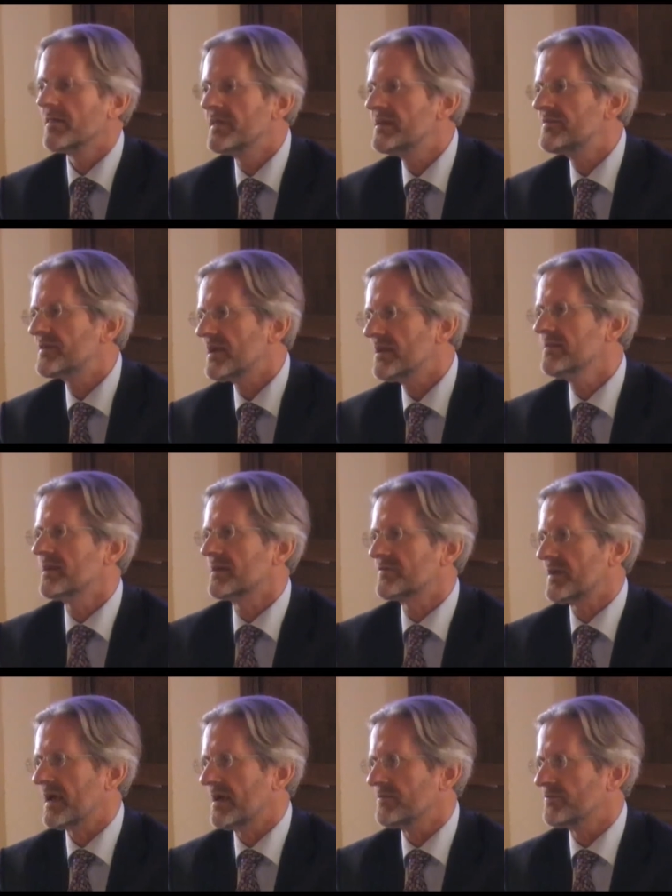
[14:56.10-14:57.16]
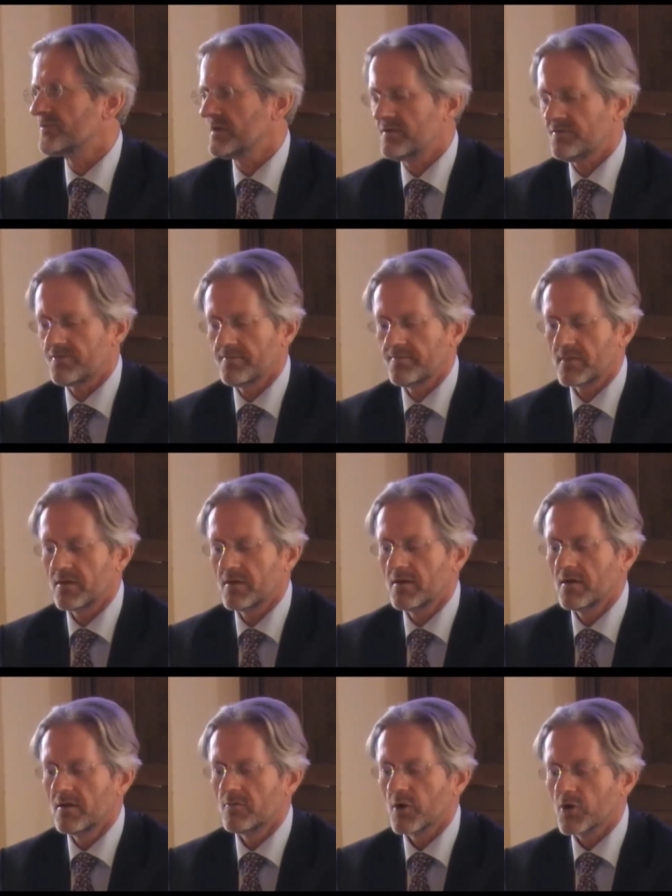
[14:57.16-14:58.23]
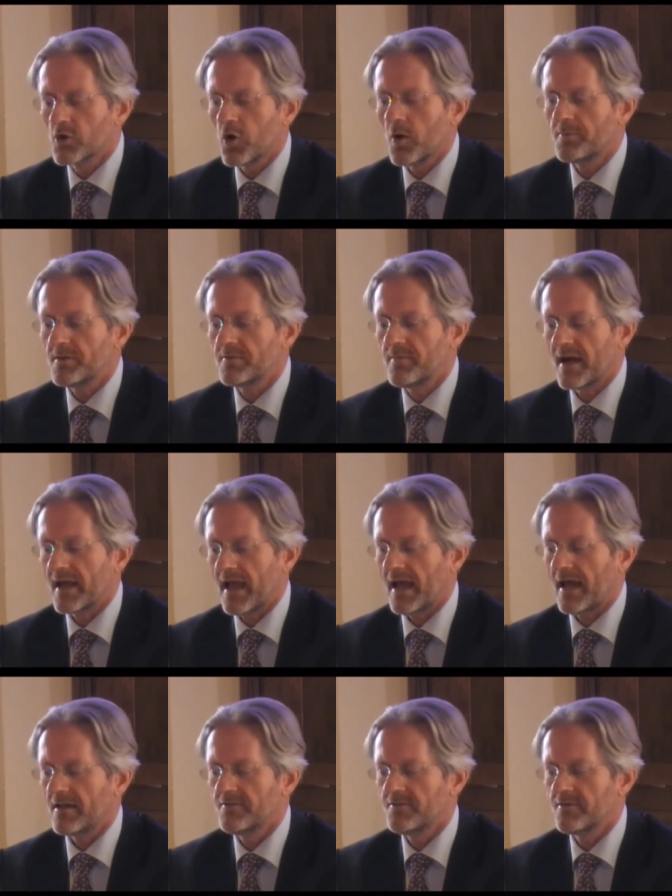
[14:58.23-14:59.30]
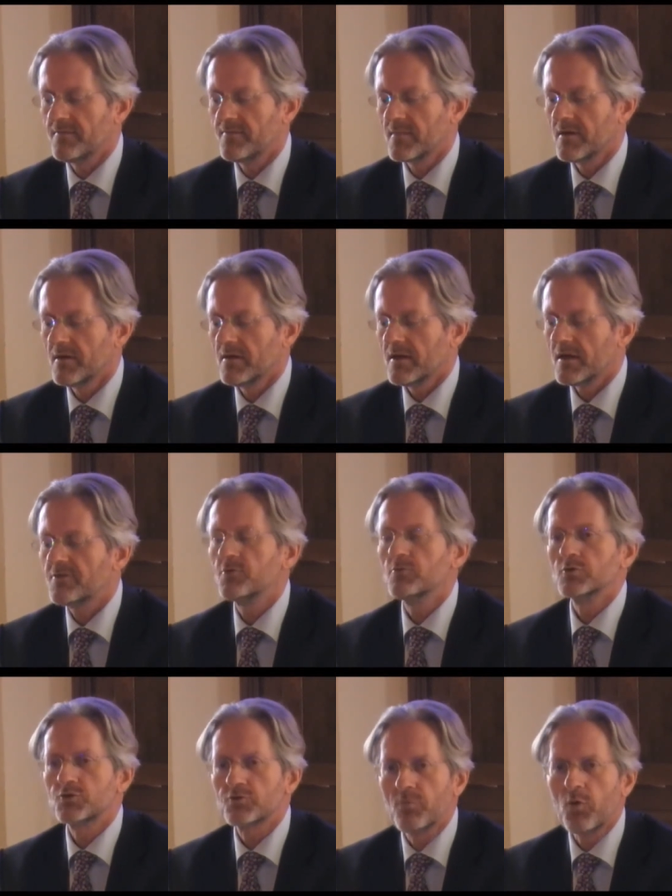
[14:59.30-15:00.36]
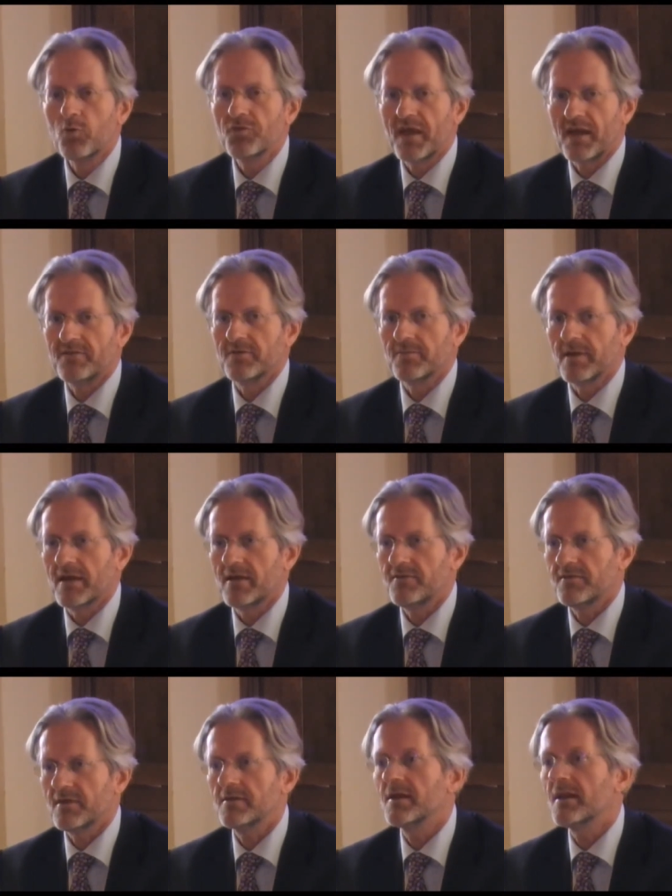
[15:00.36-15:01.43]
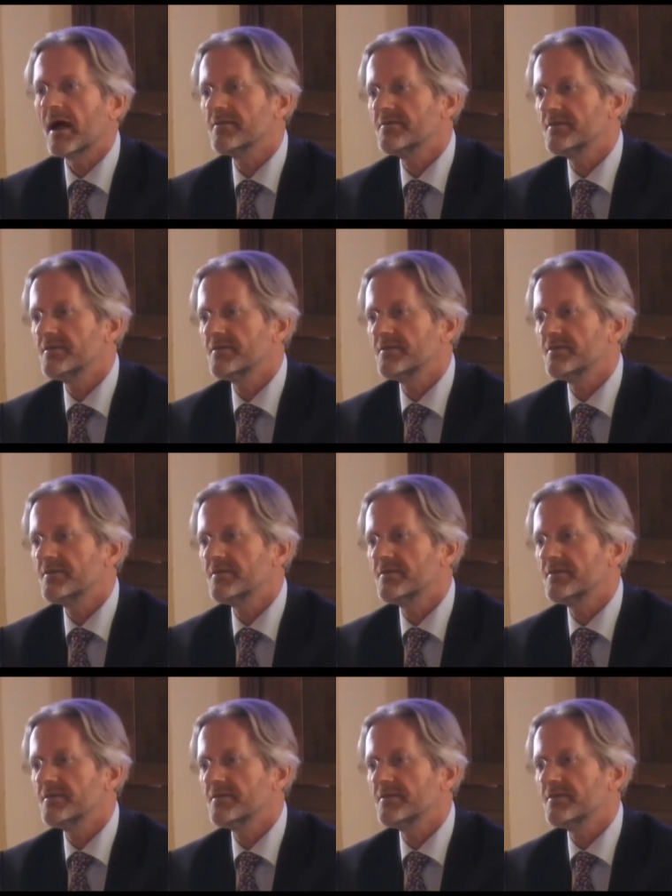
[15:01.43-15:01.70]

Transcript: These index entries were copied by hand into a small database in the